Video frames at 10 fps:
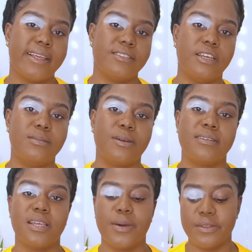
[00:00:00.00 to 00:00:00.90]
it's just
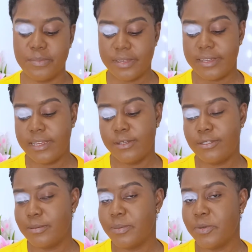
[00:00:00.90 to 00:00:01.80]
because I want to be a
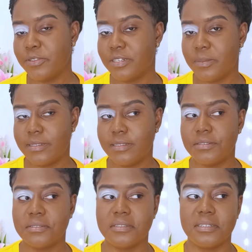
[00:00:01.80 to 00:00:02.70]
little bit more
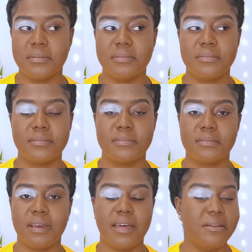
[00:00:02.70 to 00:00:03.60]
dramatic today.
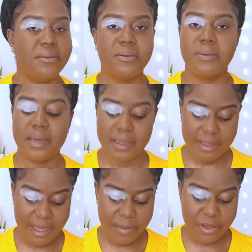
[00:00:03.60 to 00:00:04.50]
I don't know
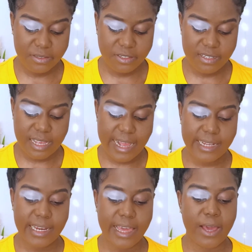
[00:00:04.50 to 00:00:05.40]
why. I'm going to just
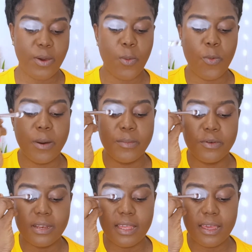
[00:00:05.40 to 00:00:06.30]
add like one
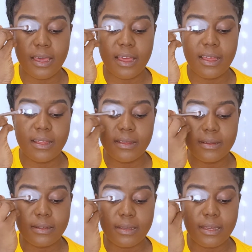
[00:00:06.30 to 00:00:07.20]
more layer,
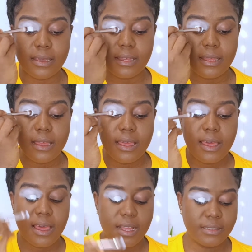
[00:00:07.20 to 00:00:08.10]
okay?
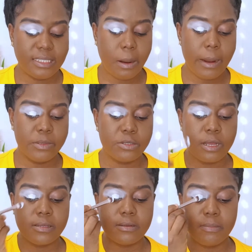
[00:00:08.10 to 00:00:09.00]
And this time I'm just
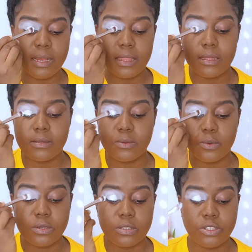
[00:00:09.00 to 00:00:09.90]
going to blend this
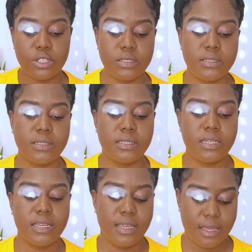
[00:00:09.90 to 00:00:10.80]
one just
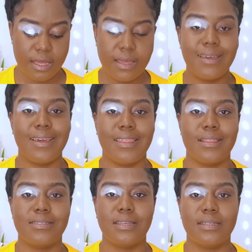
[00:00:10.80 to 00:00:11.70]
in
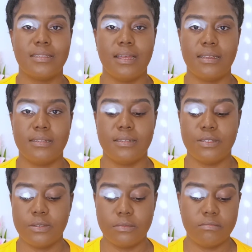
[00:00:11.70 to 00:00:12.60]
the center, you
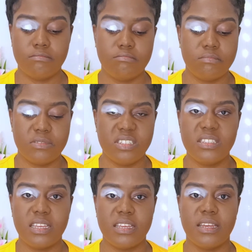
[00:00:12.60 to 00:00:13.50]
know. Don't
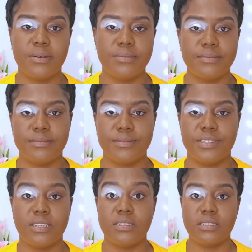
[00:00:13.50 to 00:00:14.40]
take it out,
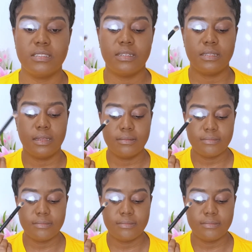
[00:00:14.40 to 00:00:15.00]
just in the center.